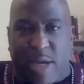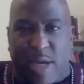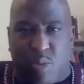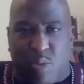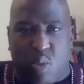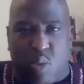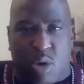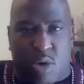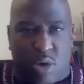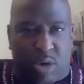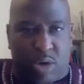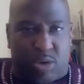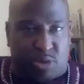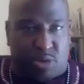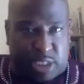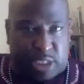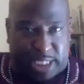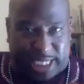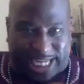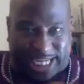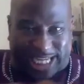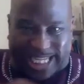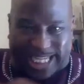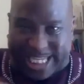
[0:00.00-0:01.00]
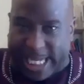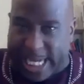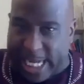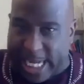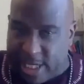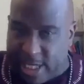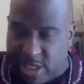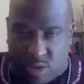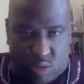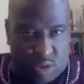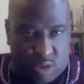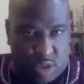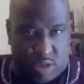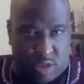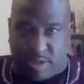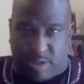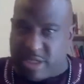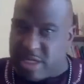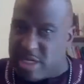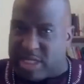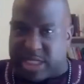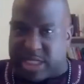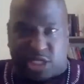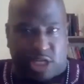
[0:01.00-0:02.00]
work was a continuum,
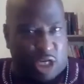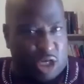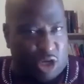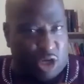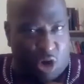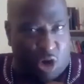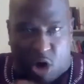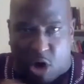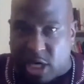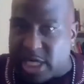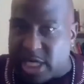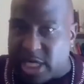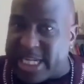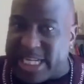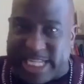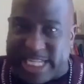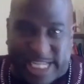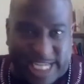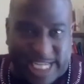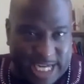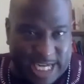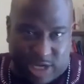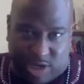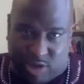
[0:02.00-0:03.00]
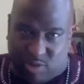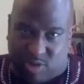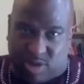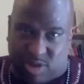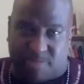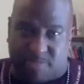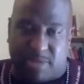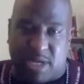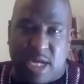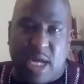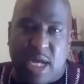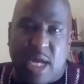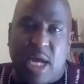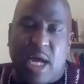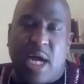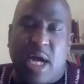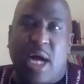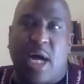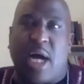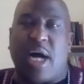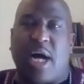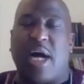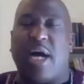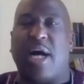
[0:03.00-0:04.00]
it's along a continuum
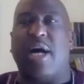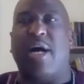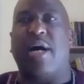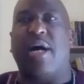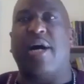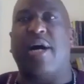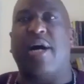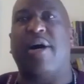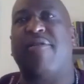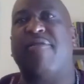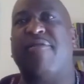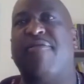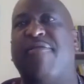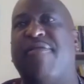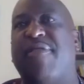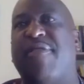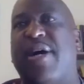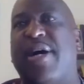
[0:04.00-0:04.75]
of